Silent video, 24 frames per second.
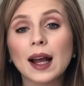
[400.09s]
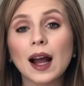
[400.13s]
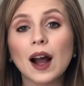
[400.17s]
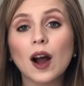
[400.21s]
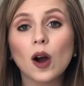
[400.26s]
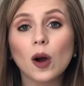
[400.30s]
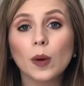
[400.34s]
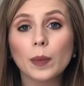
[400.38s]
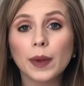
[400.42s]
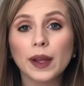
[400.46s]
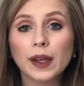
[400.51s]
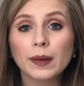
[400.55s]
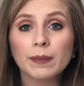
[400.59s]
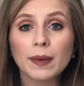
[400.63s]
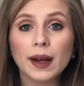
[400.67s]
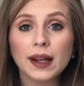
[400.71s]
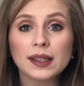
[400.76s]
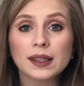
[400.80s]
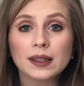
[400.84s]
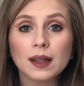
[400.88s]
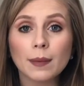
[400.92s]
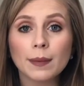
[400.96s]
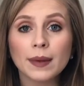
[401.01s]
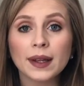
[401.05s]
how big my
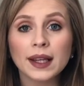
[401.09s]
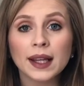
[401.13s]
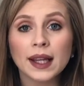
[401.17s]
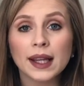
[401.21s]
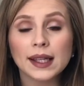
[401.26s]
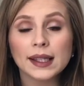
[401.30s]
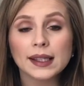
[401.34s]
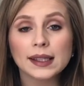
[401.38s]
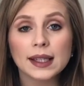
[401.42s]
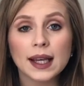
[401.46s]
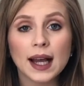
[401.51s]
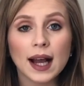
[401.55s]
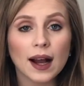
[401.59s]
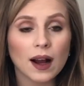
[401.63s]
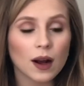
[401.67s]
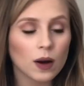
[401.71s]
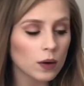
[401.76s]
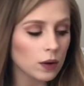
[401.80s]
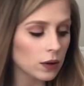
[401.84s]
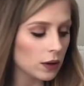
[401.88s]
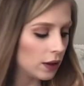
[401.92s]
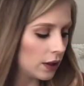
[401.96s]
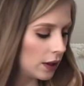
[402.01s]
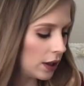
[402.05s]
stomach is
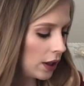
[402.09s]
now.